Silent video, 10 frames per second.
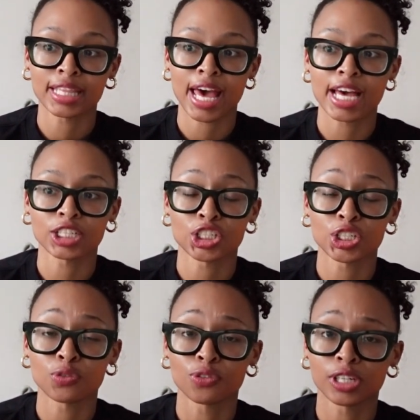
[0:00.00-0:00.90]
that
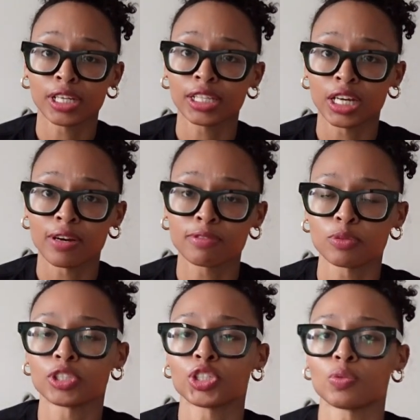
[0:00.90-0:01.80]
she really loved
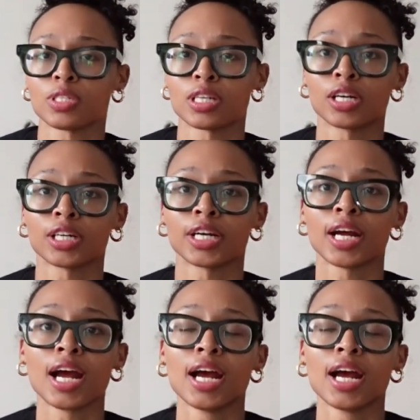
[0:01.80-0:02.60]
when she was younger.